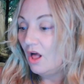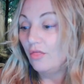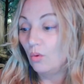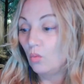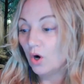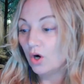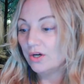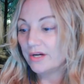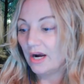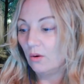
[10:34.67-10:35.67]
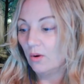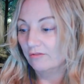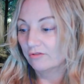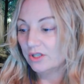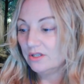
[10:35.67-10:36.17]
The word,
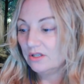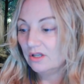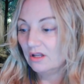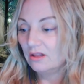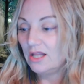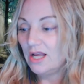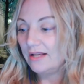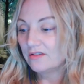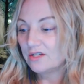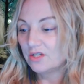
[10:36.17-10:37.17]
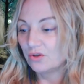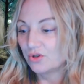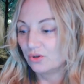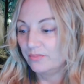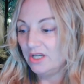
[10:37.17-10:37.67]
however, like the
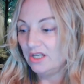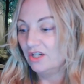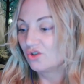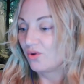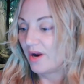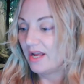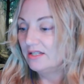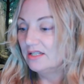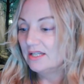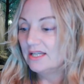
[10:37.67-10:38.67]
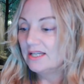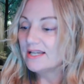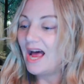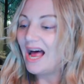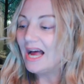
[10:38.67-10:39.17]
social media trend, is a
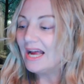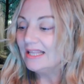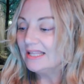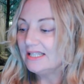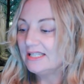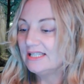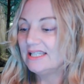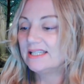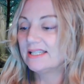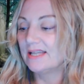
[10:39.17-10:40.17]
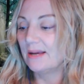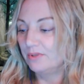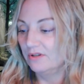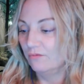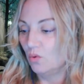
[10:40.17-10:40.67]
highly
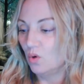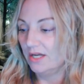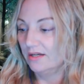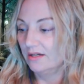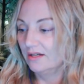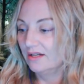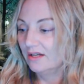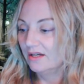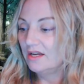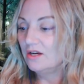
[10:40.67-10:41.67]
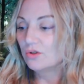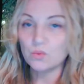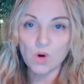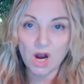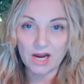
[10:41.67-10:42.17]
deceptive one. Here's
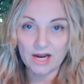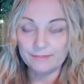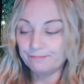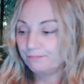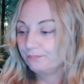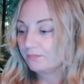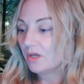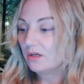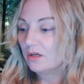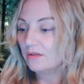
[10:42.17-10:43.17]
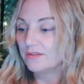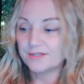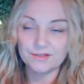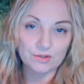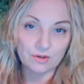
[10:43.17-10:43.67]
why.
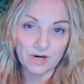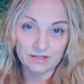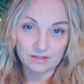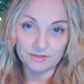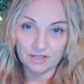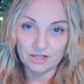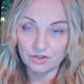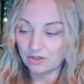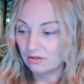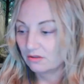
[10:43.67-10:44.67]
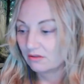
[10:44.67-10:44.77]
This is her explanation